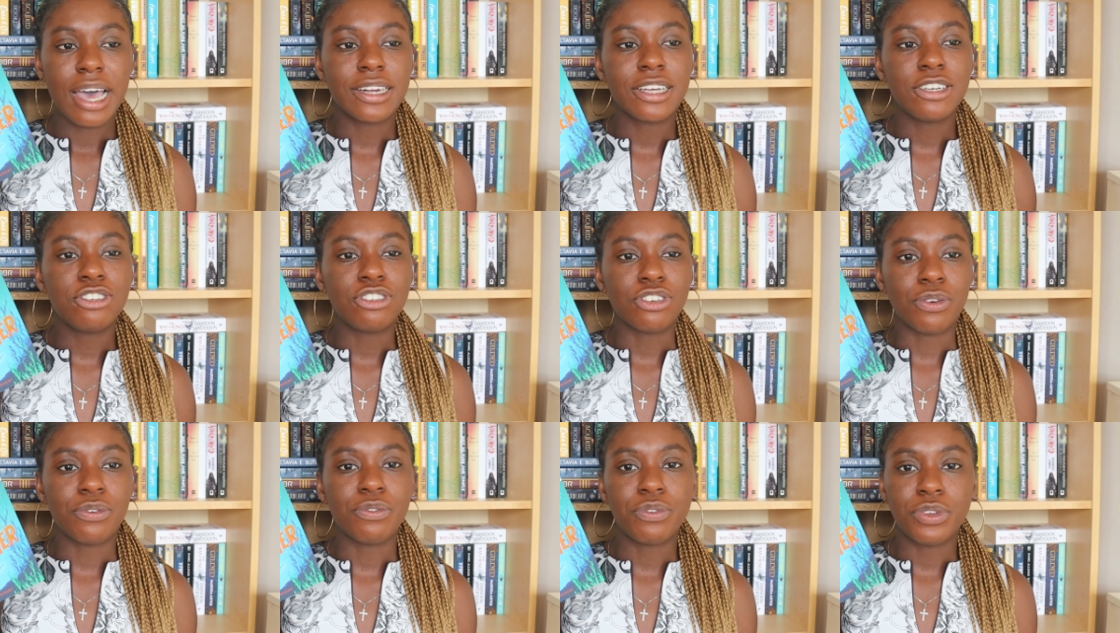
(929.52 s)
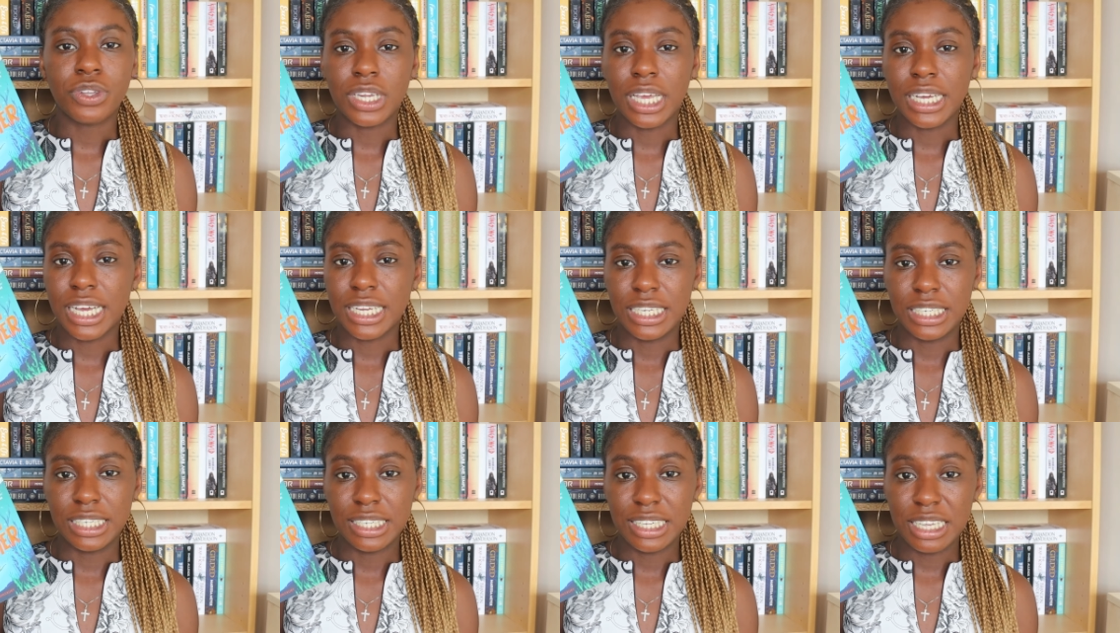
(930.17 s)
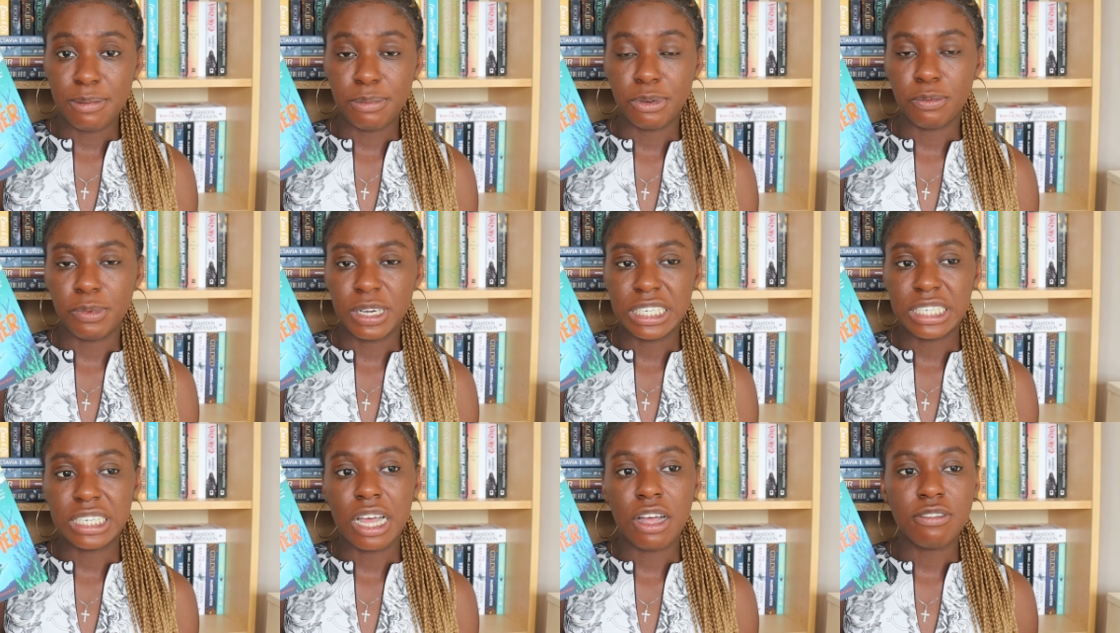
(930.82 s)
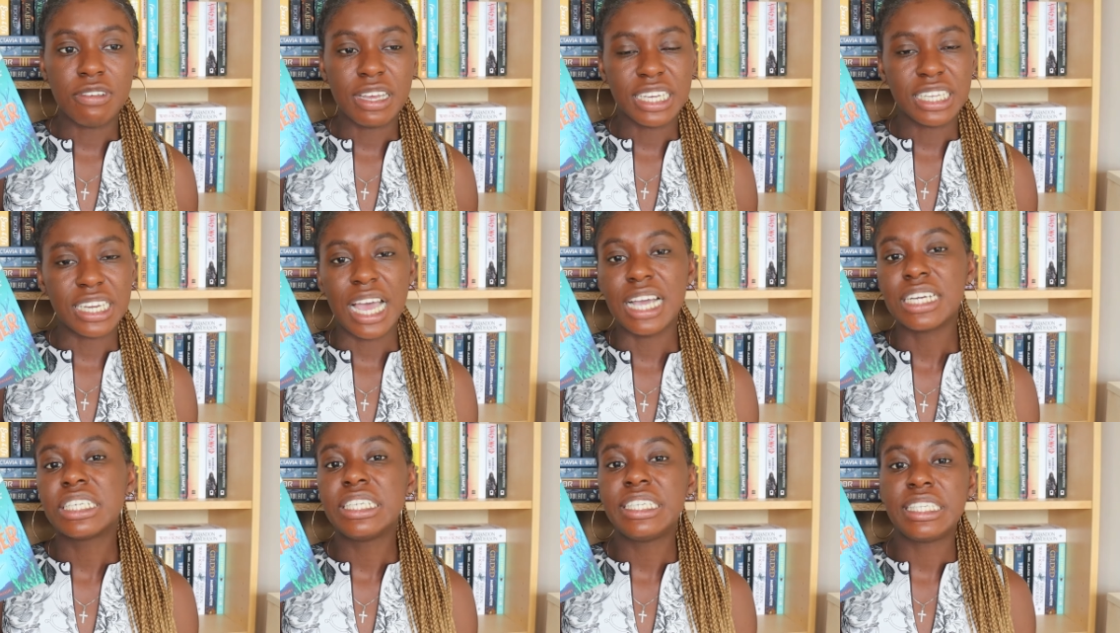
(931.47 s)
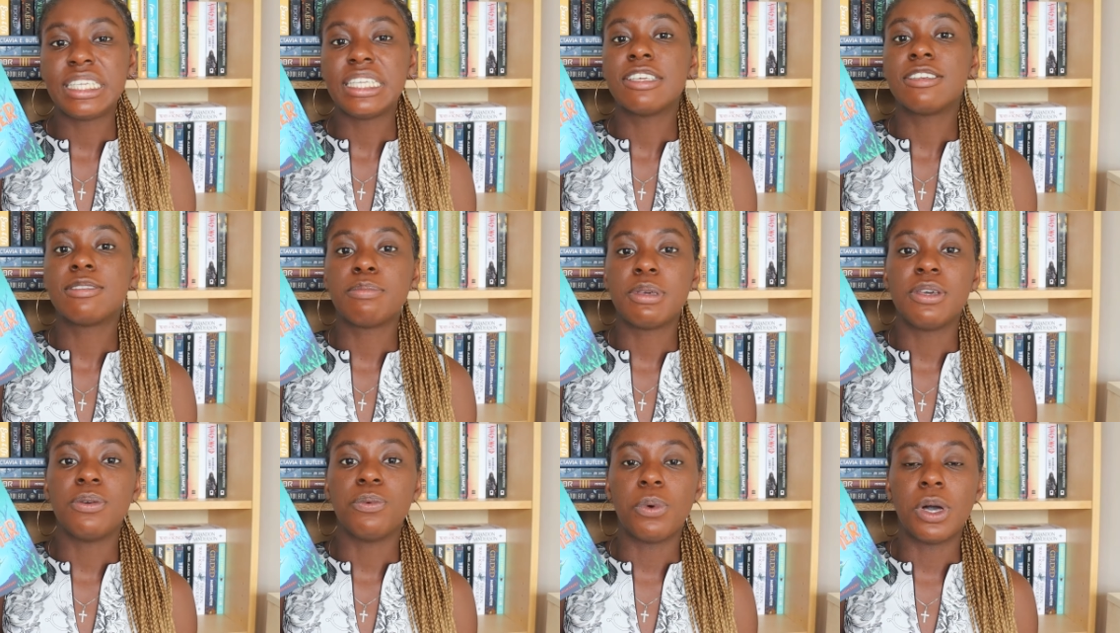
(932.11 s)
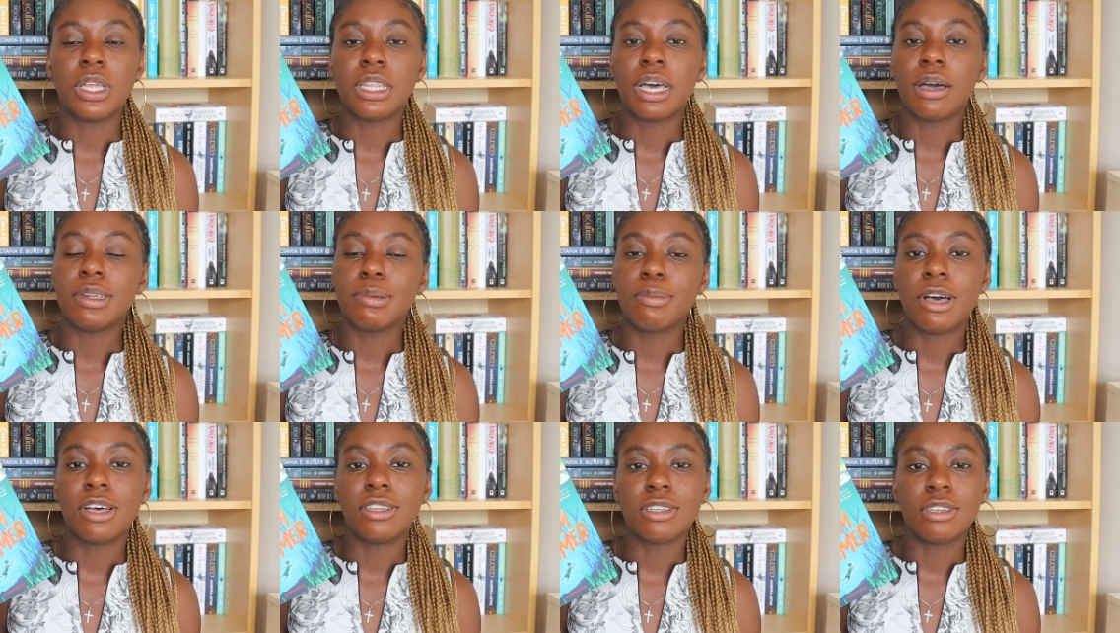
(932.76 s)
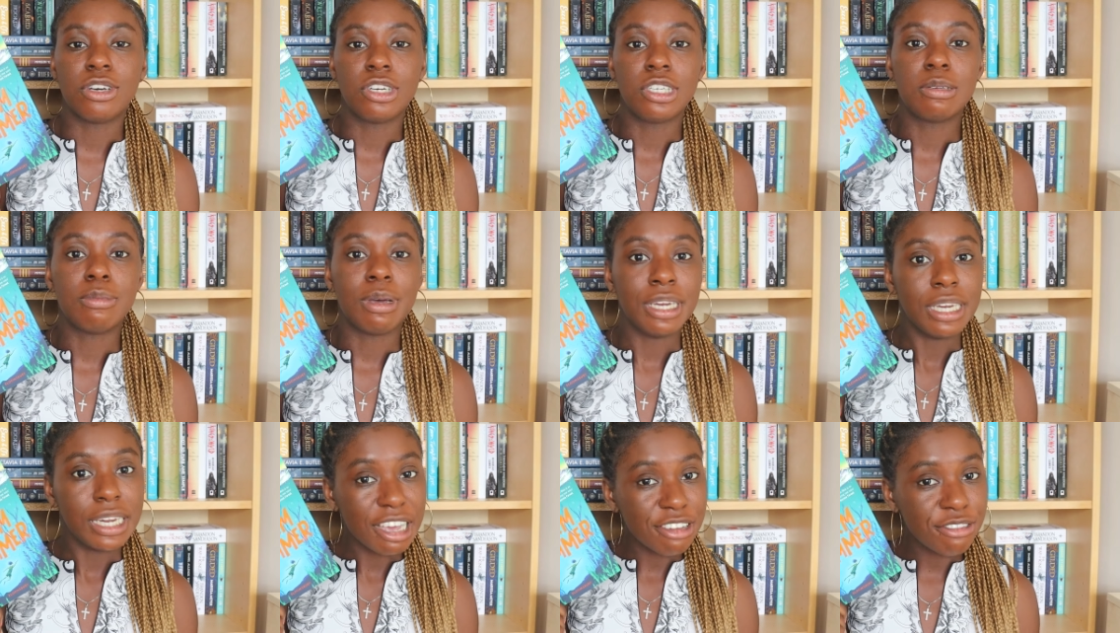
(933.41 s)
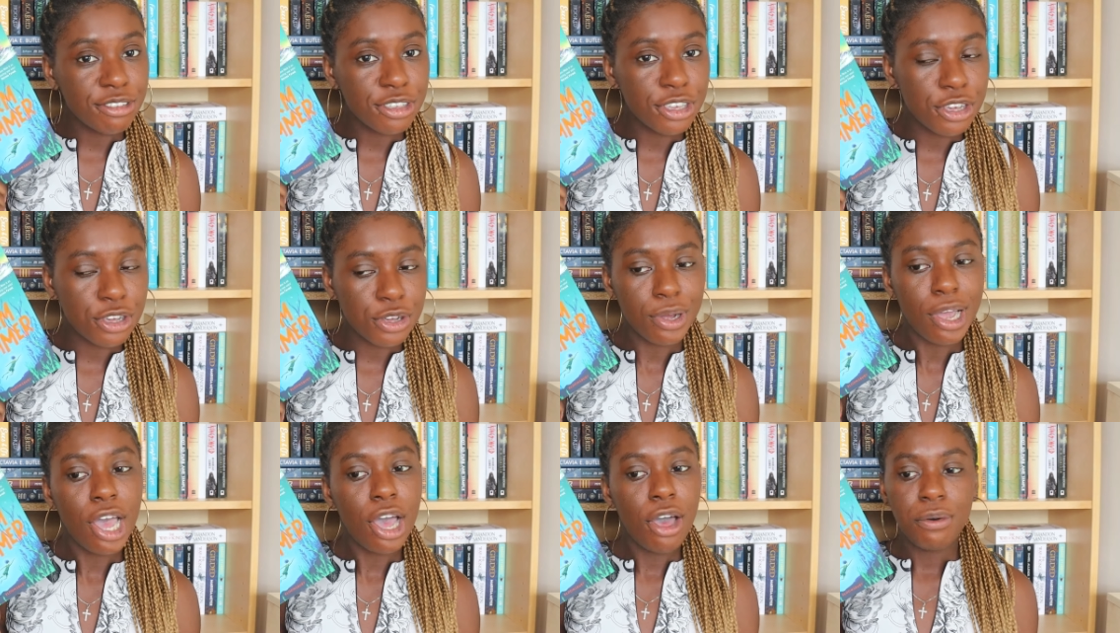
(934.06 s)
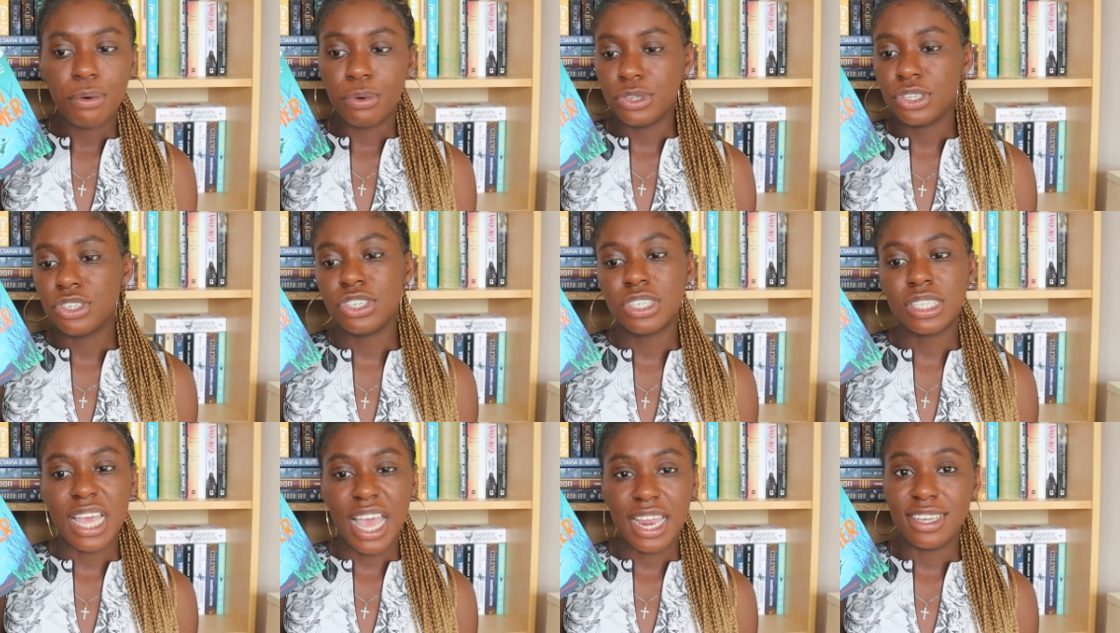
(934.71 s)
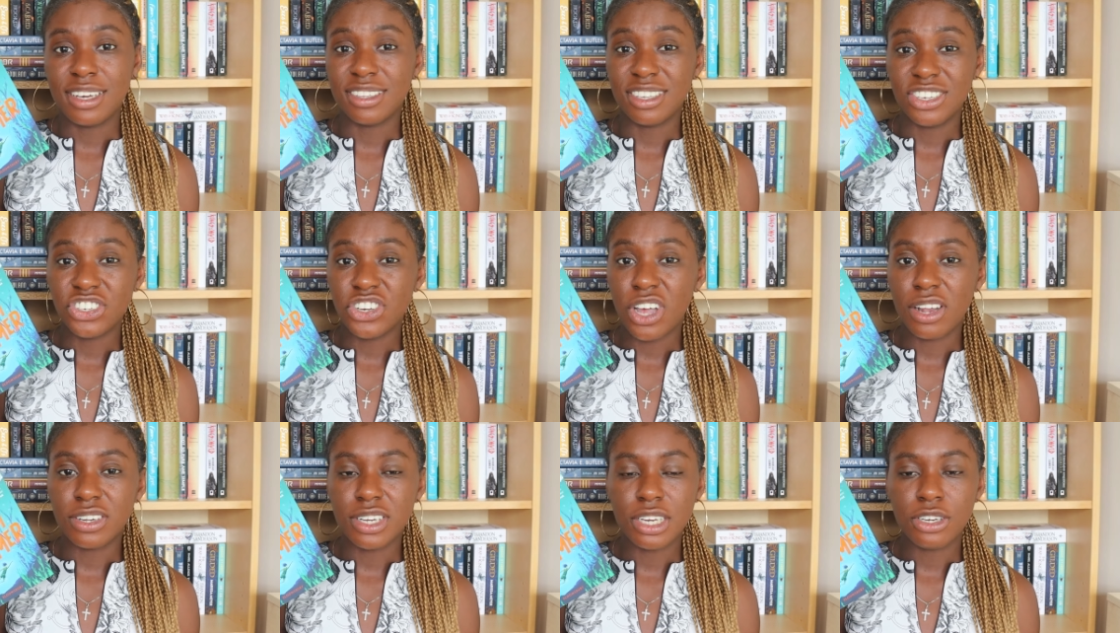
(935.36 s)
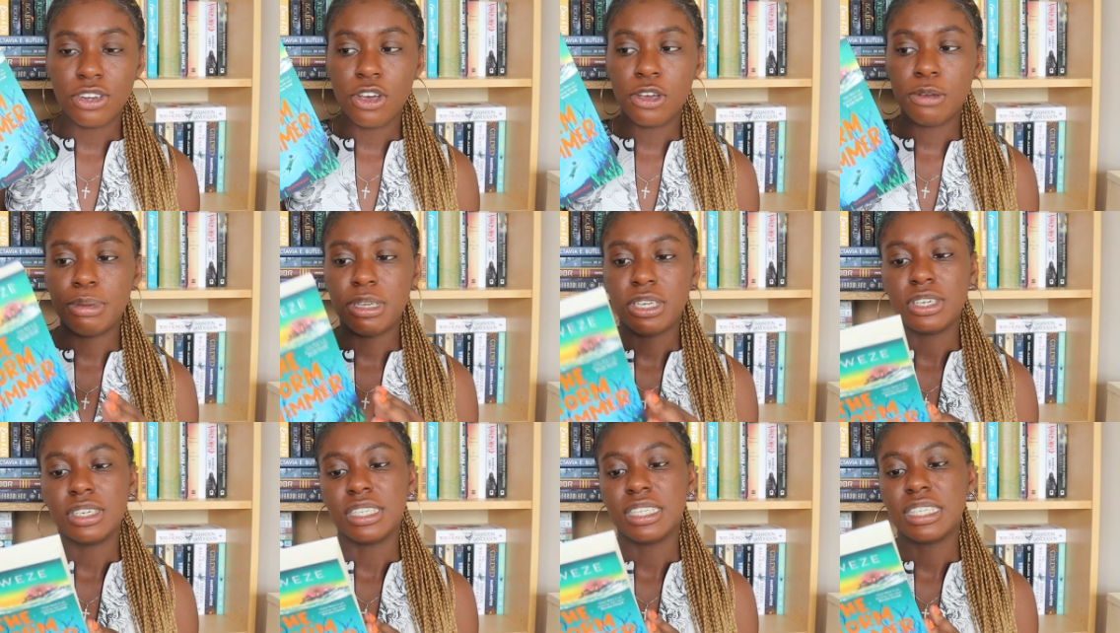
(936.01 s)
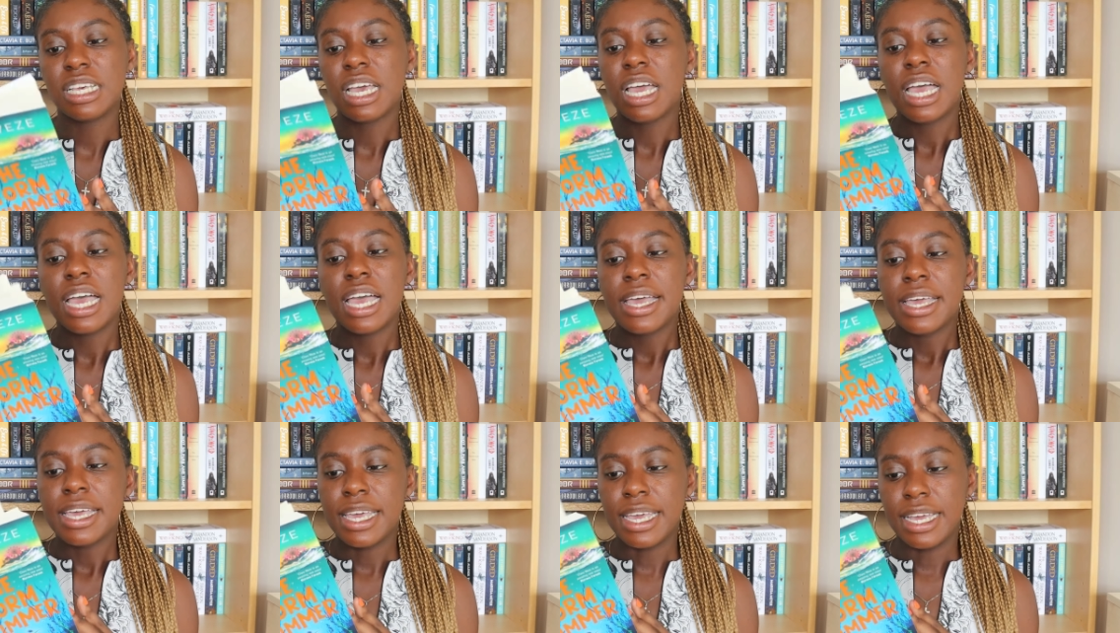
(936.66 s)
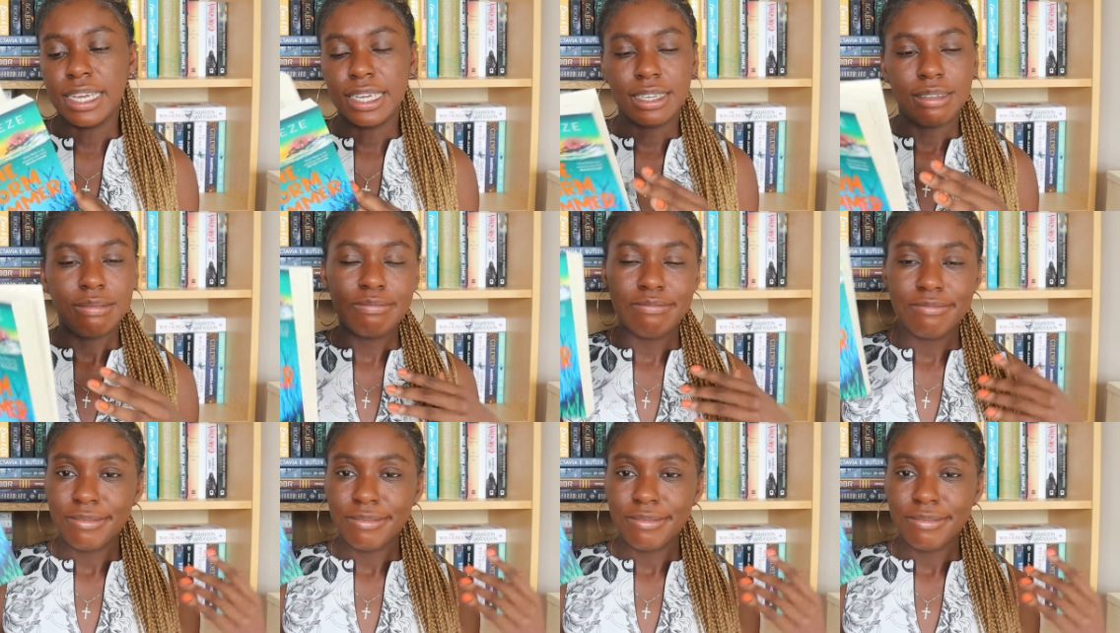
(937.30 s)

and I don't feel like I need to keep keep it on my shelf. I can actually see this being one that I'd pass along to my nephew or to just any other child I know because it